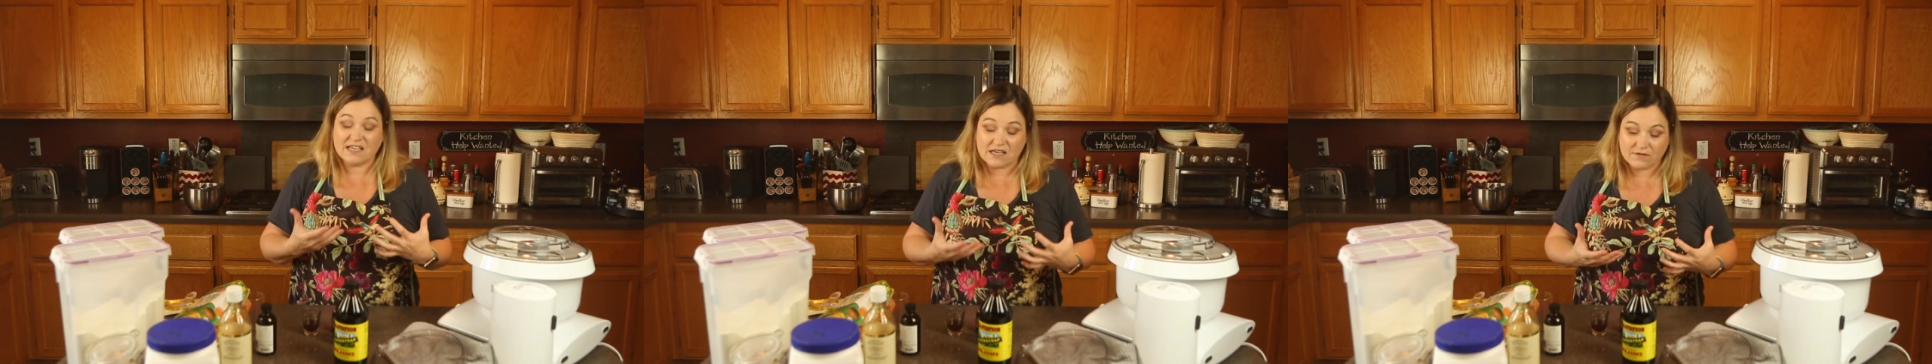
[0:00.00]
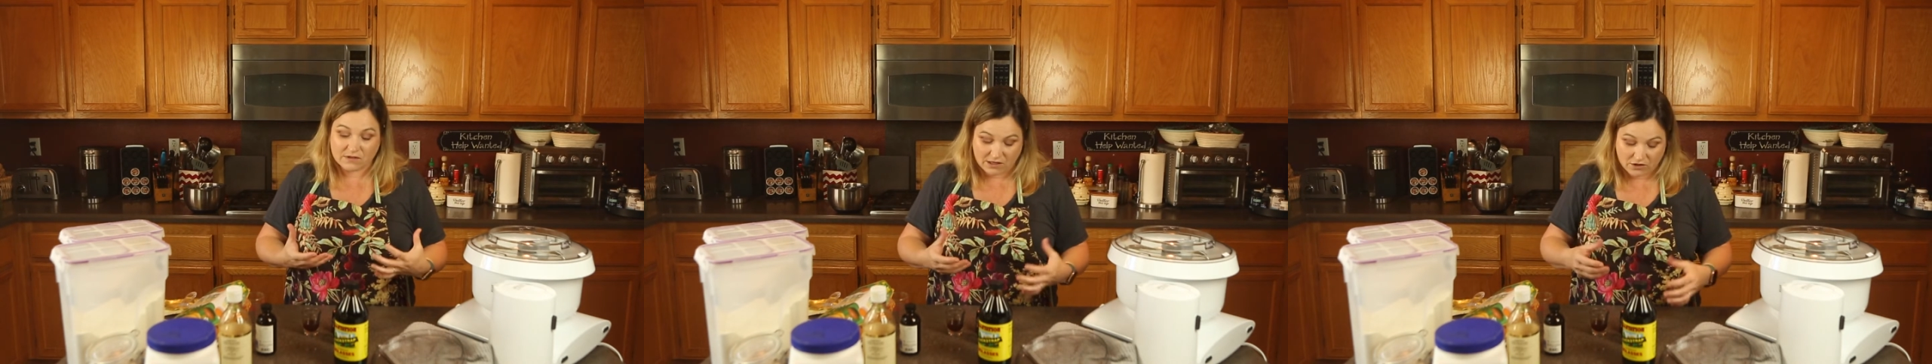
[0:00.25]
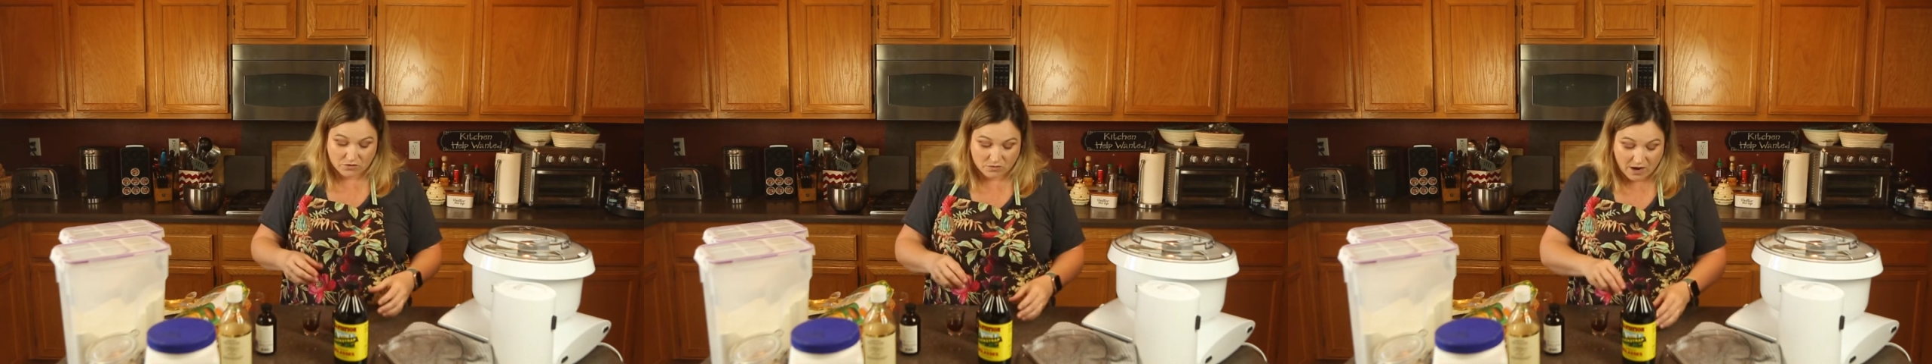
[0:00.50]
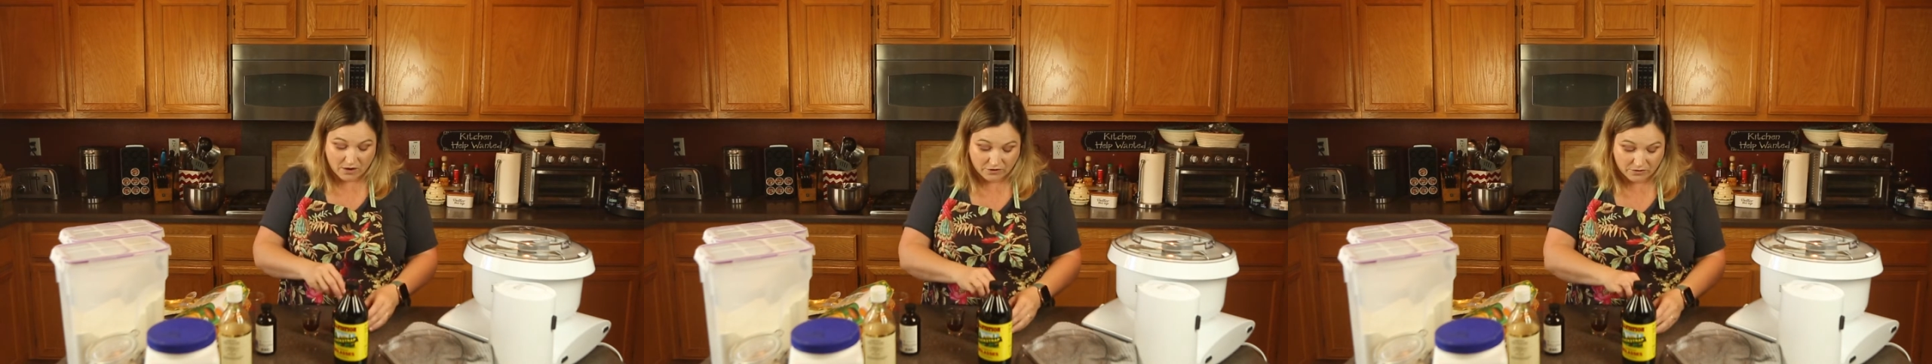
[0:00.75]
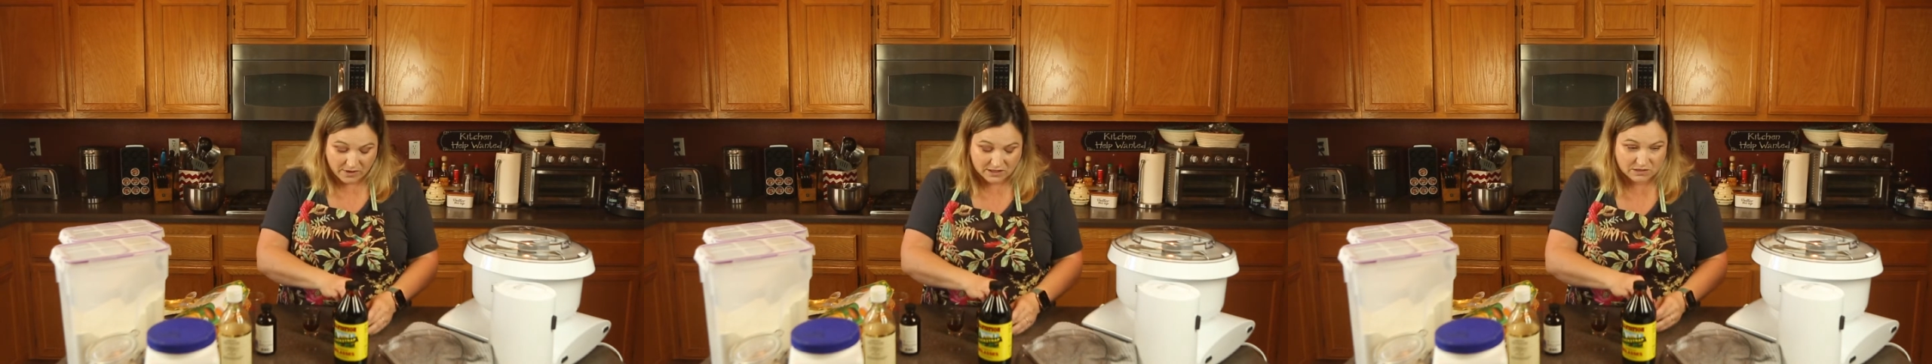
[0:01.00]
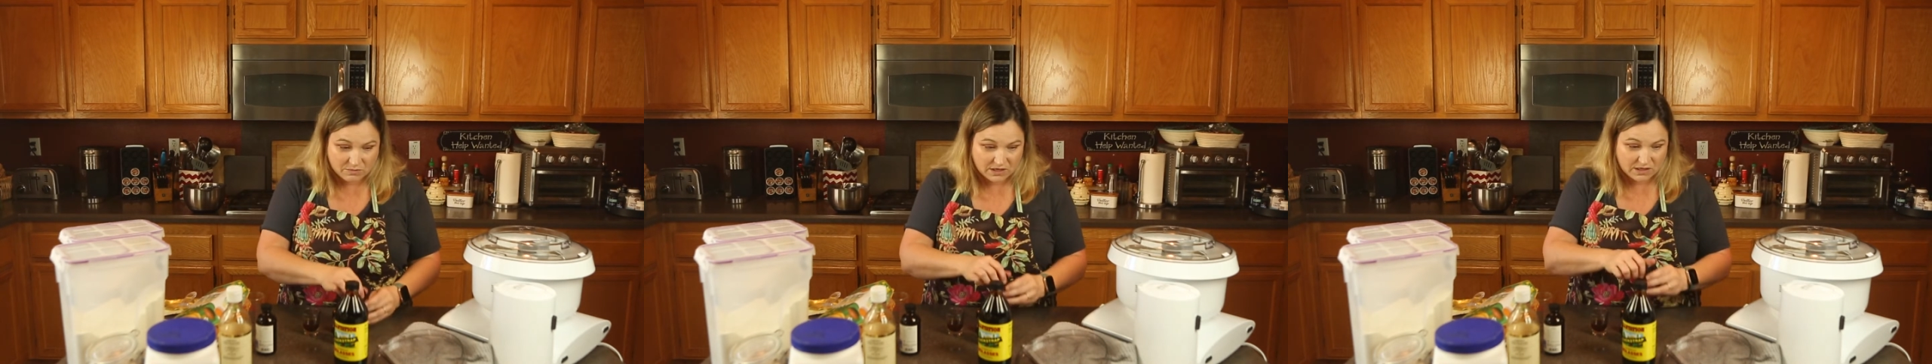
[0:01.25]
evenly throughout your
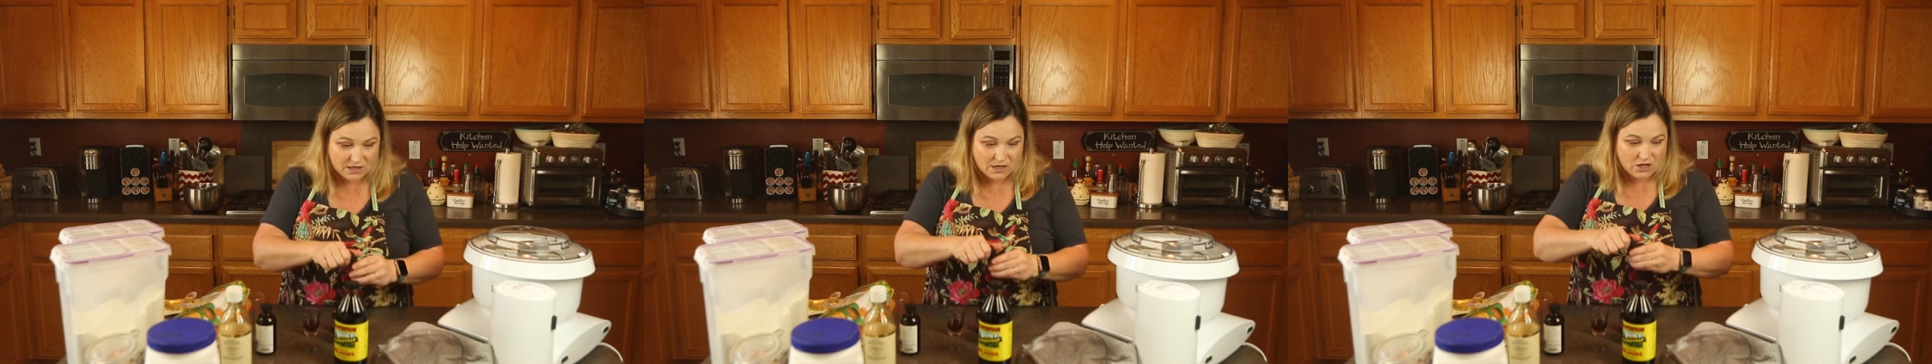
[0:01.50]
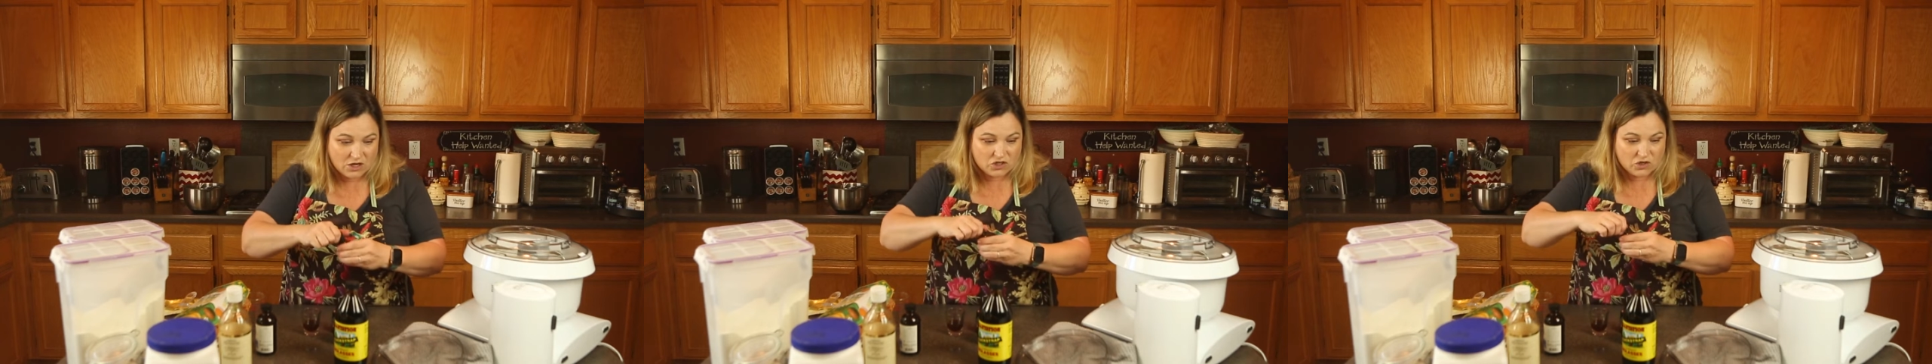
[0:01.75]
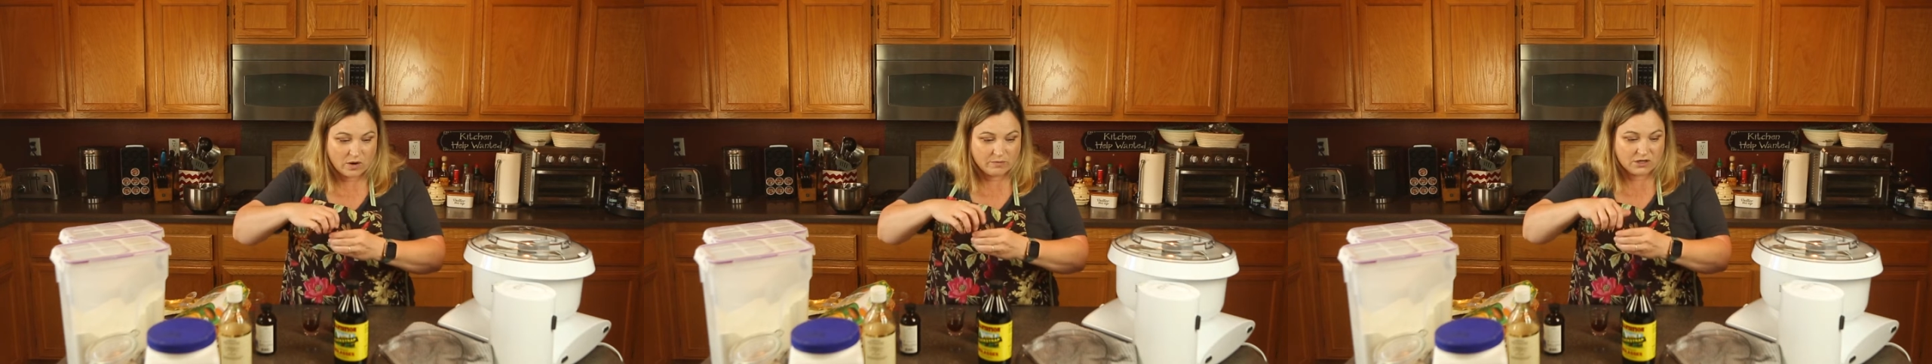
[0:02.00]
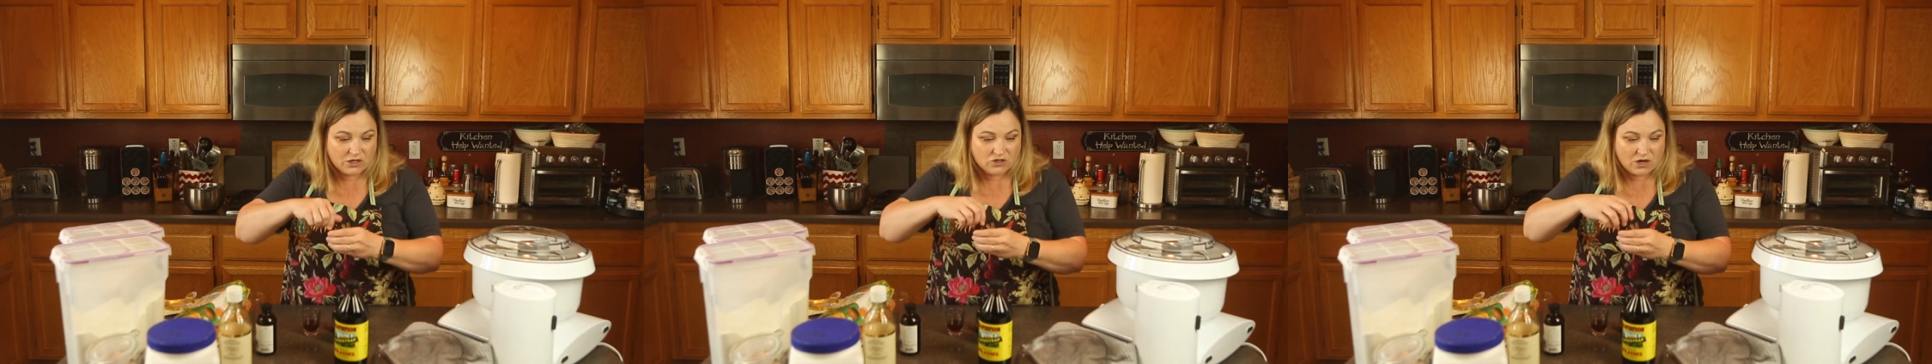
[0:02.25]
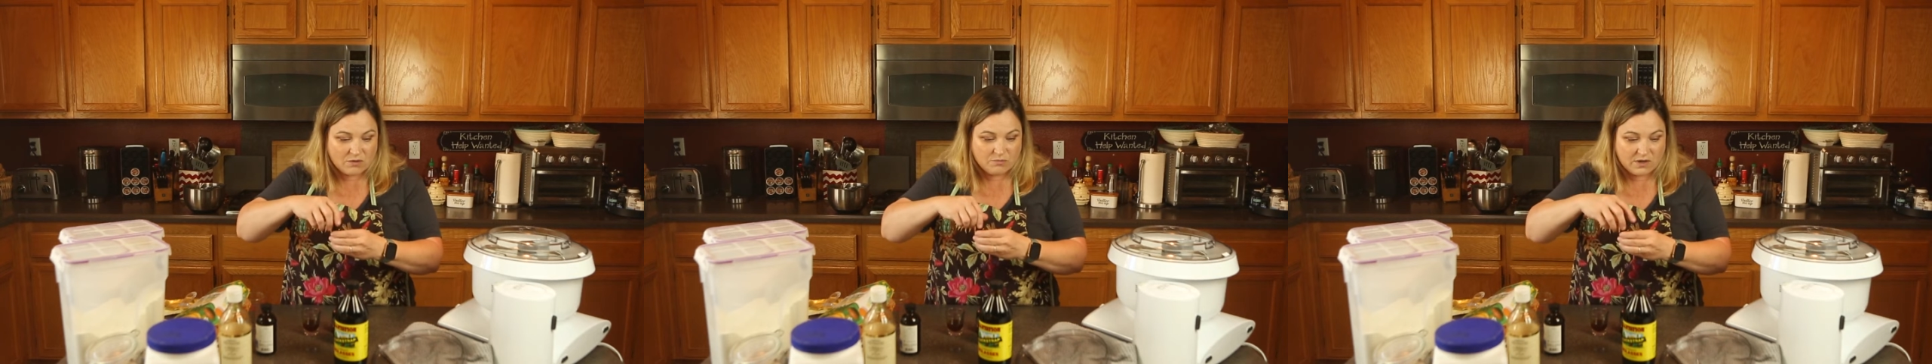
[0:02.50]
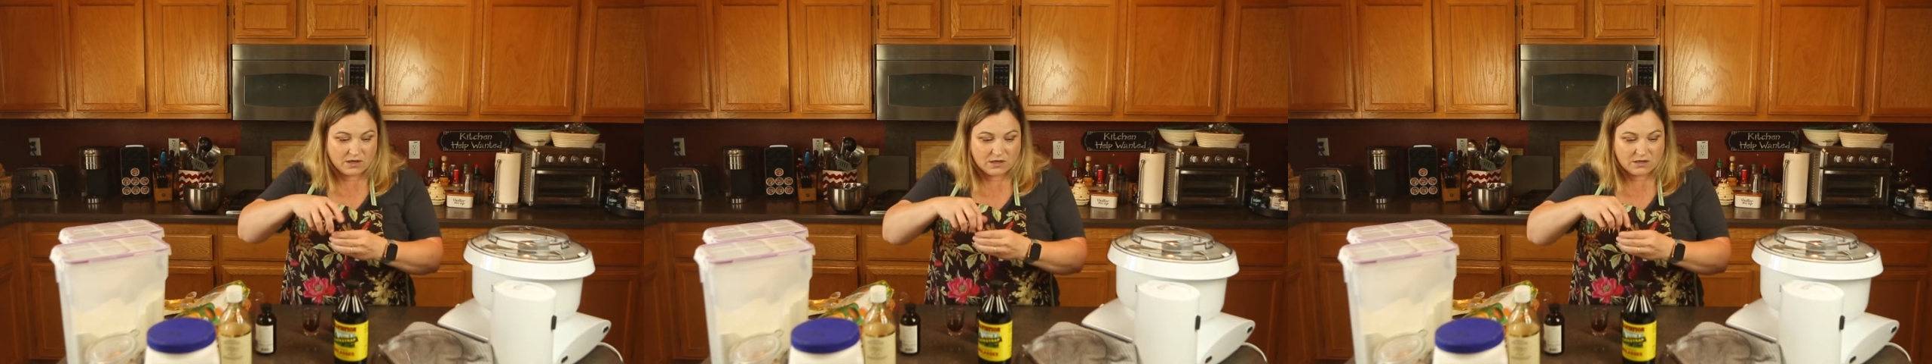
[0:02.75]
recipe. So I'm going to drop
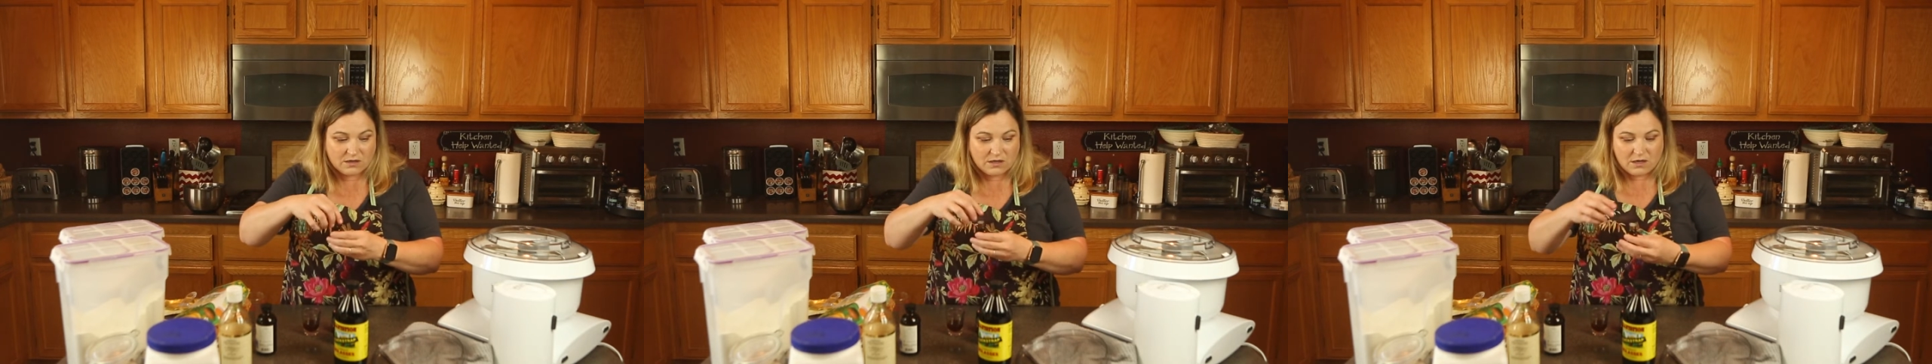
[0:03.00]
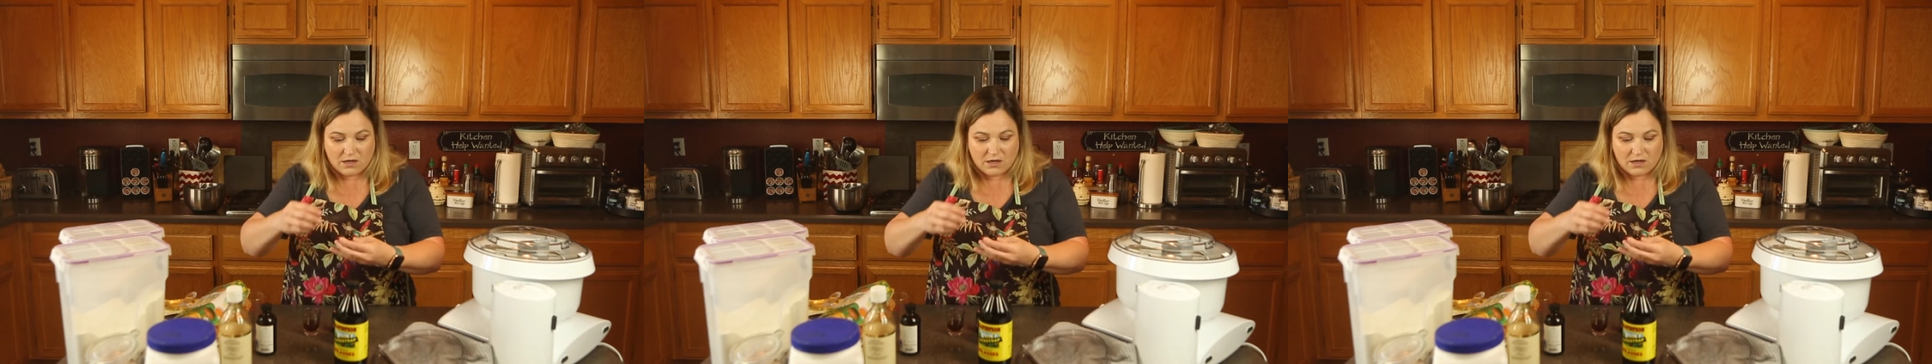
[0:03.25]
in,